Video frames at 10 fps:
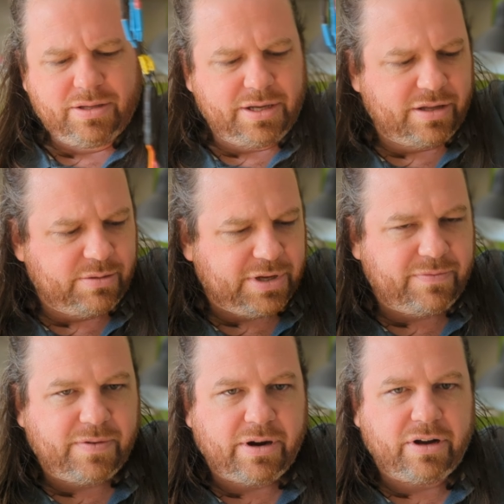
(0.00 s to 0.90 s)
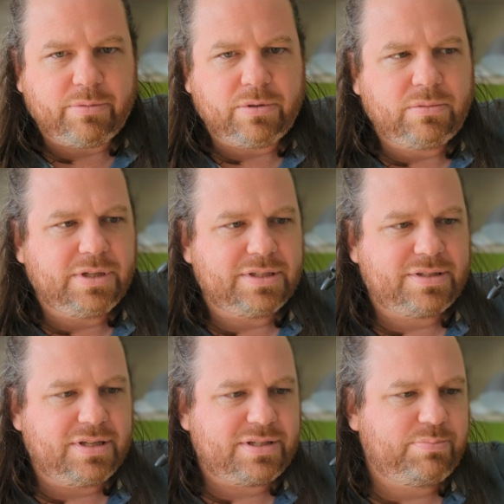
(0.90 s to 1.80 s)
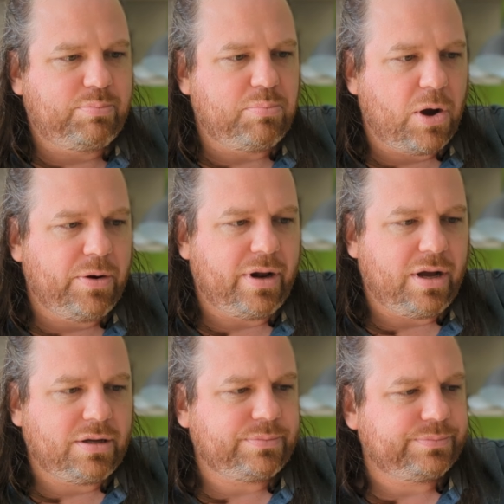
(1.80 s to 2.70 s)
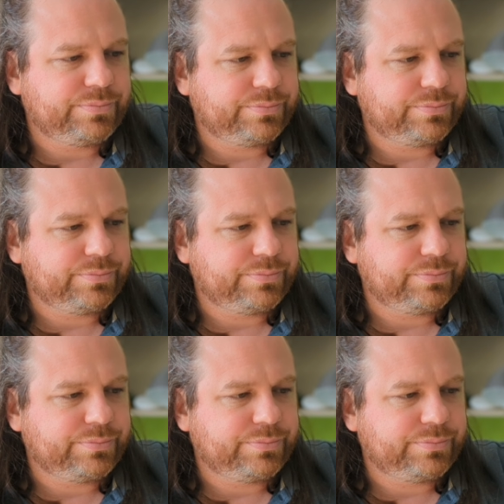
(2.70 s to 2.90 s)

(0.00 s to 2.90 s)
the other big variable is this motor.